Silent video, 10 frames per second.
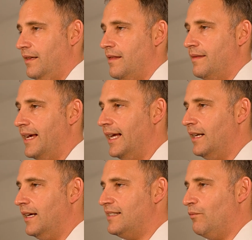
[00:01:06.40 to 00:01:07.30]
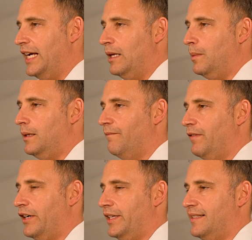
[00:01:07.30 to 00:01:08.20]
The inlay is available in
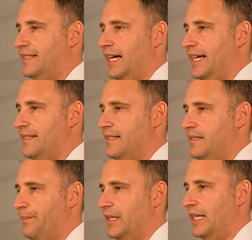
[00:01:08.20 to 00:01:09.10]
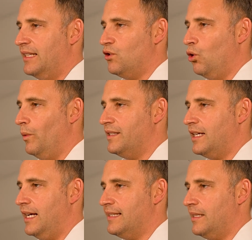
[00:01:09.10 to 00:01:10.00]
various sizes and it's always
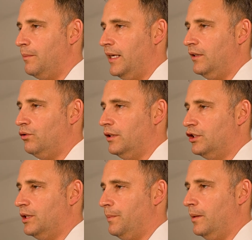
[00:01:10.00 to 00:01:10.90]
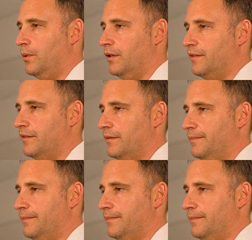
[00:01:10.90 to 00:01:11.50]
custom made to your shipping boxes.